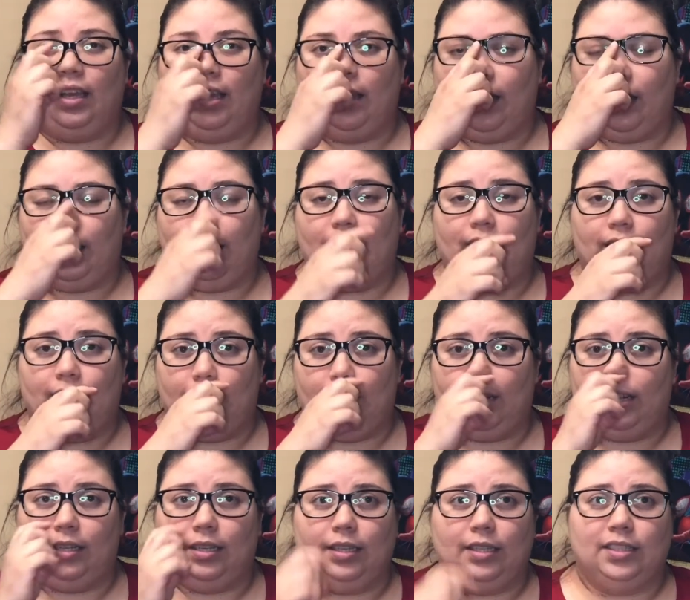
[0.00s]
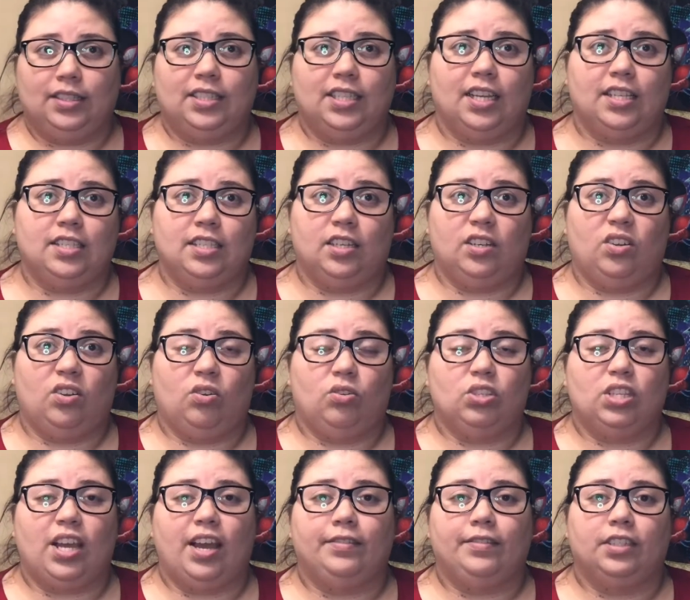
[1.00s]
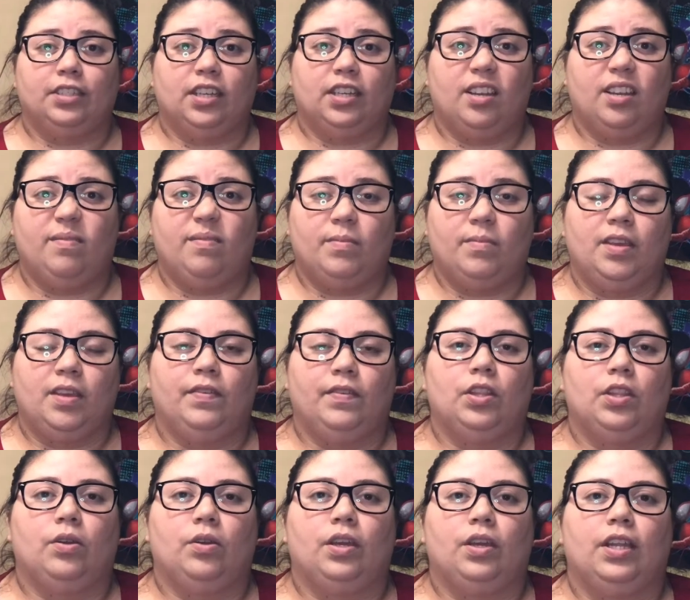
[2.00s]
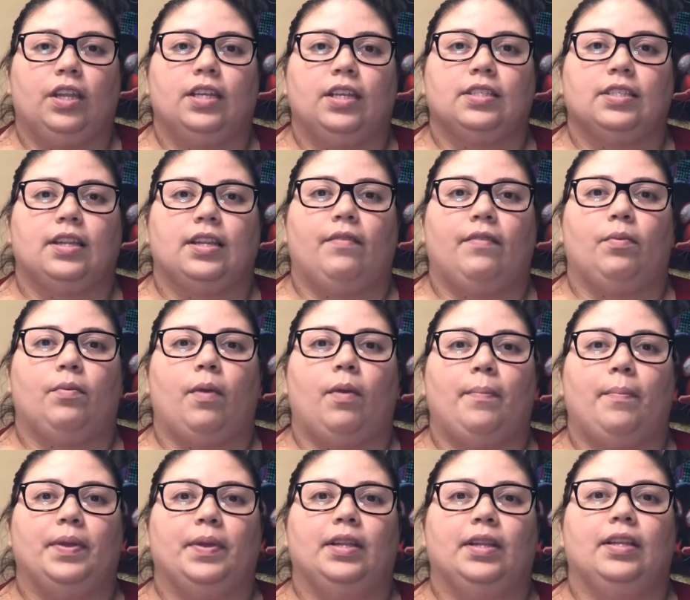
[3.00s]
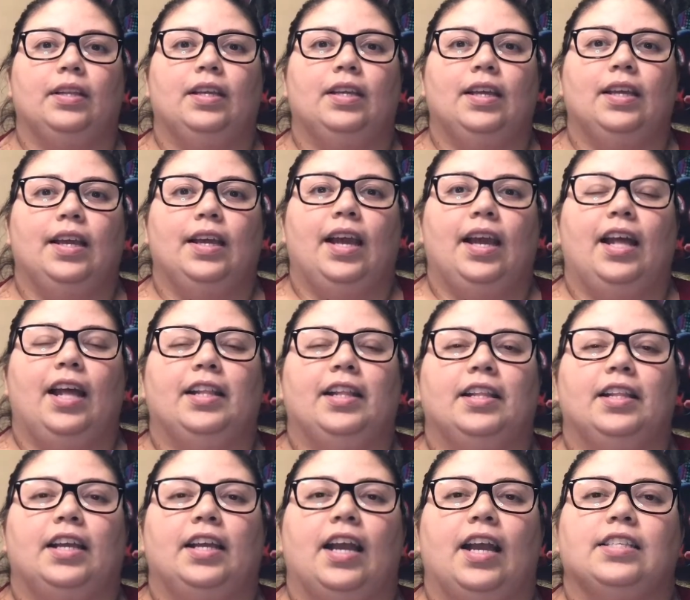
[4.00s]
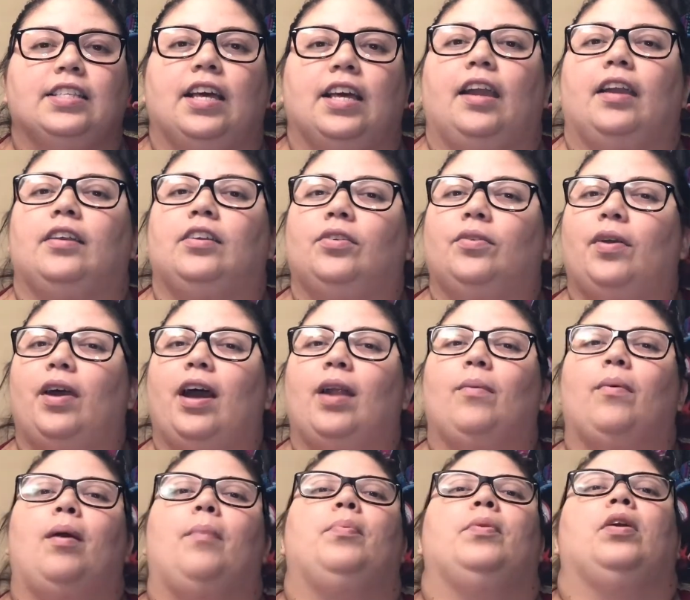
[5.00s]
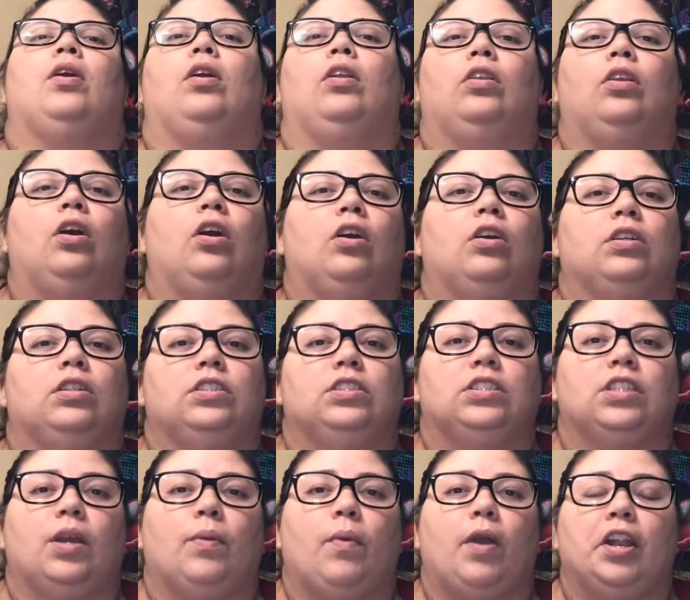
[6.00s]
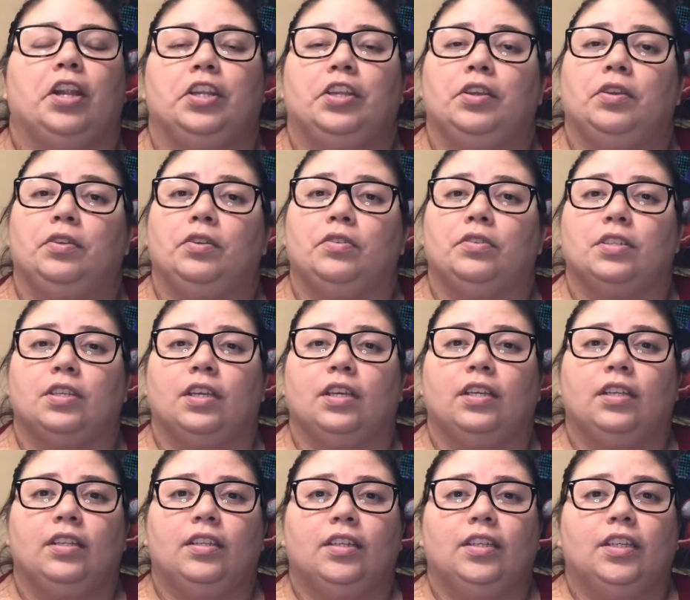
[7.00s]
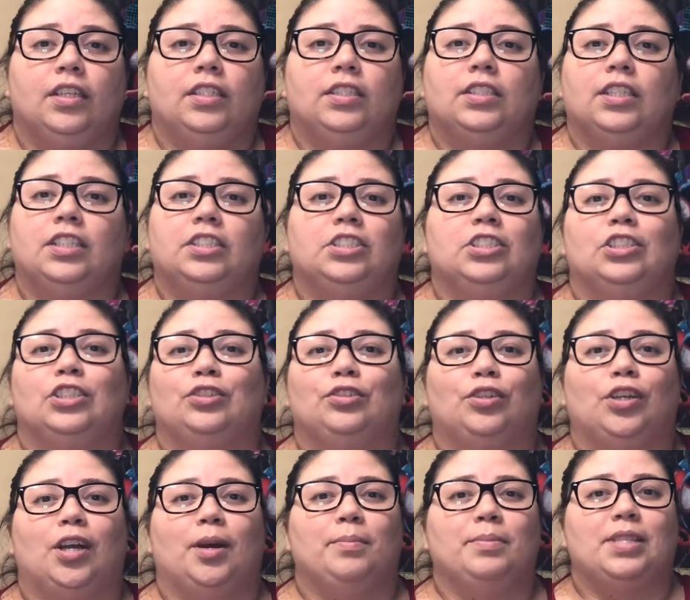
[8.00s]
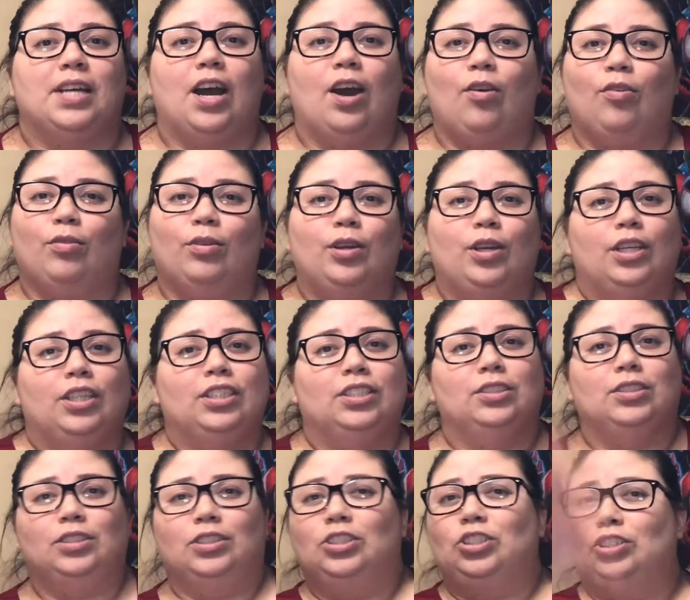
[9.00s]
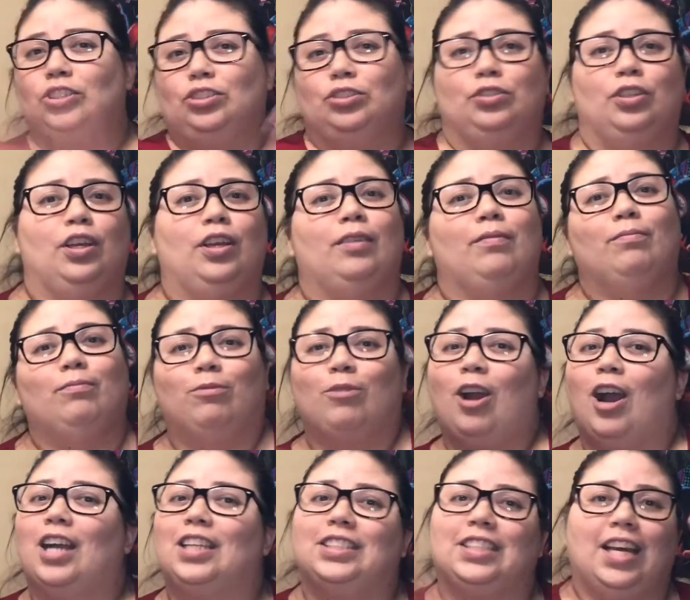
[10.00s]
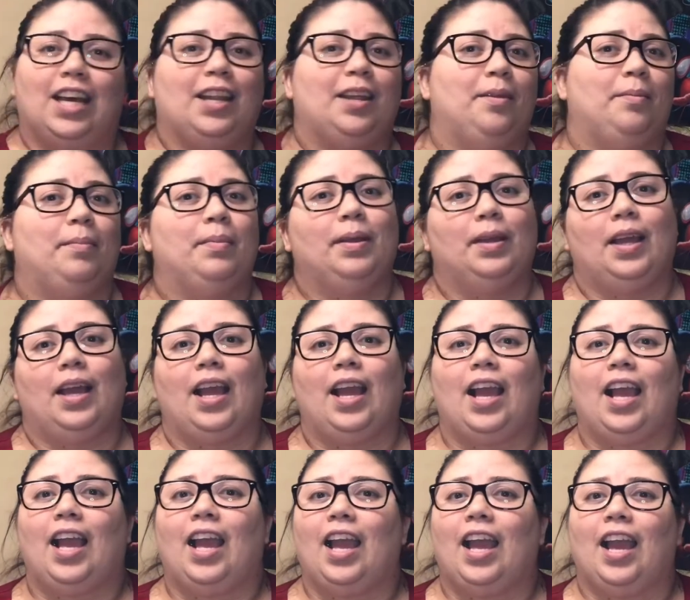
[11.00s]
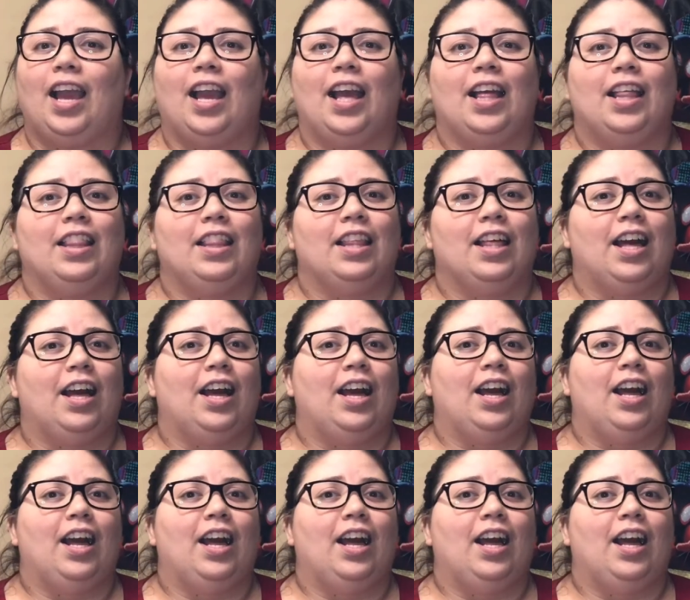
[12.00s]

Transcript: And Tanjiro goes after him even though he doesn't have a weapon, and then the guy's like, you had a weapon all along. He's like, why didn't you use it? Tanjiro comes out shooting rocks at him, and